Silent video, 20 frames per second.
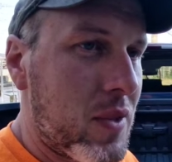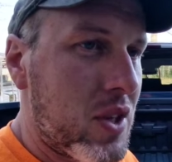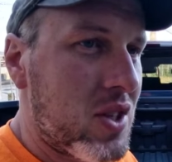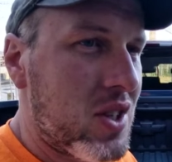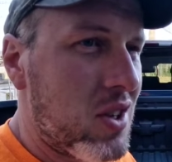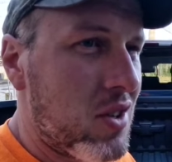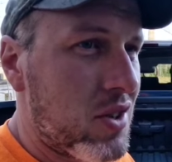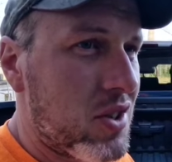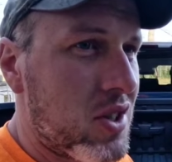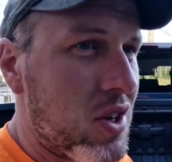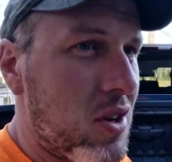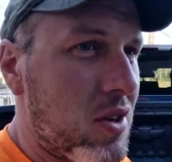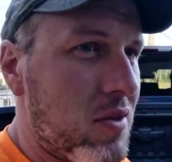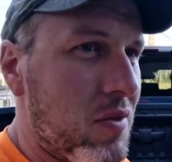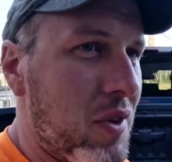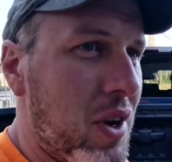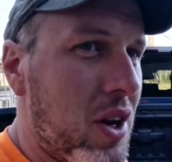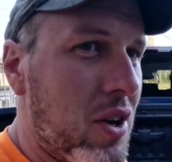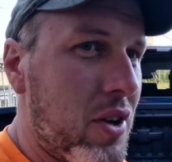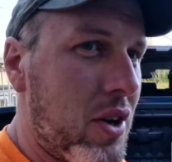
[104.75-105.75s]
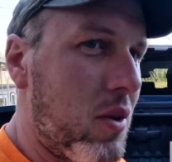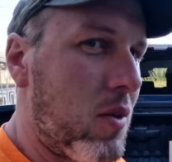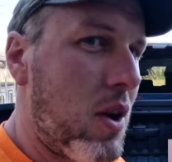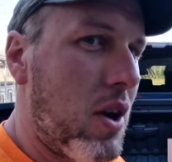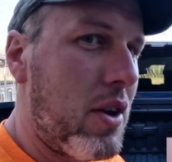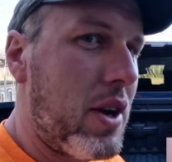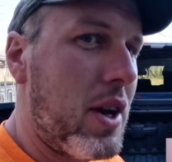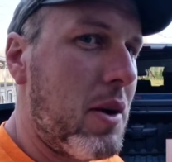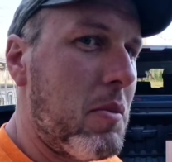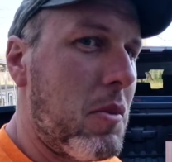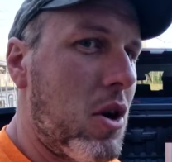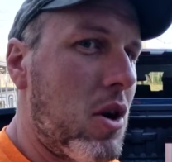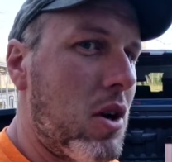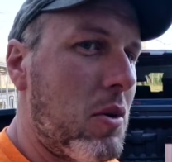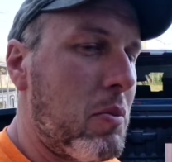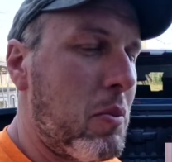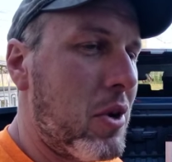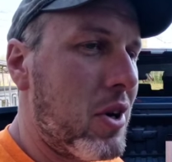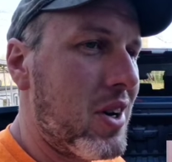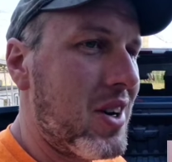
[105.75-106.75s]
Seals start failing around that
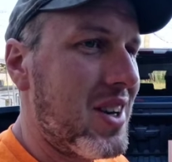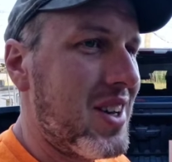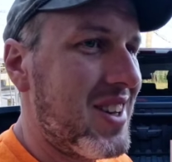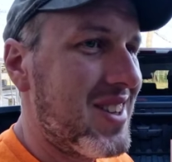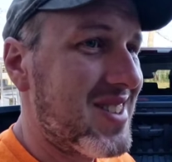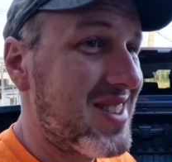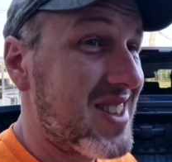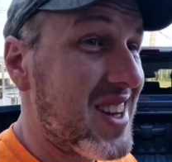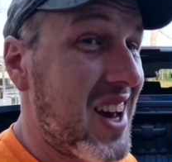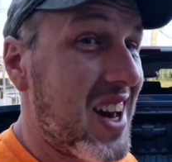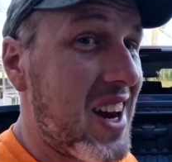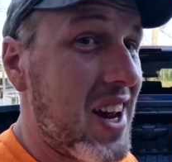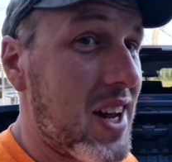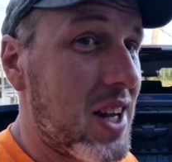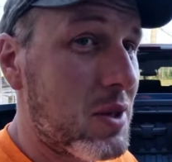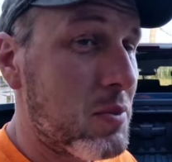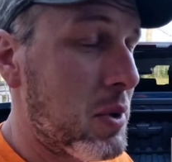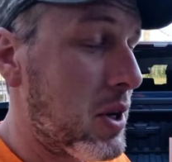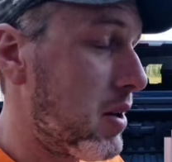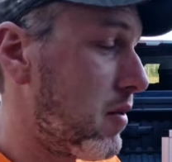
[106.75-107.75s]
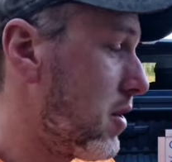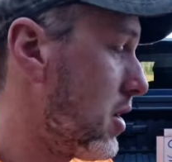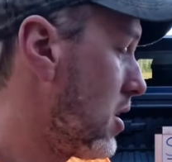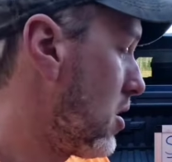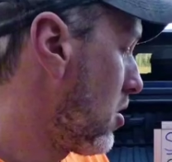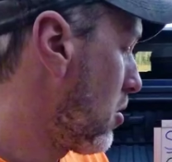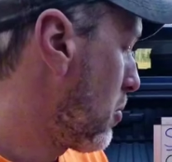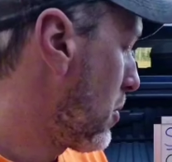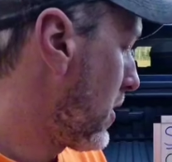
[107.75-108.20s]
mark, but it's not as big of a deal.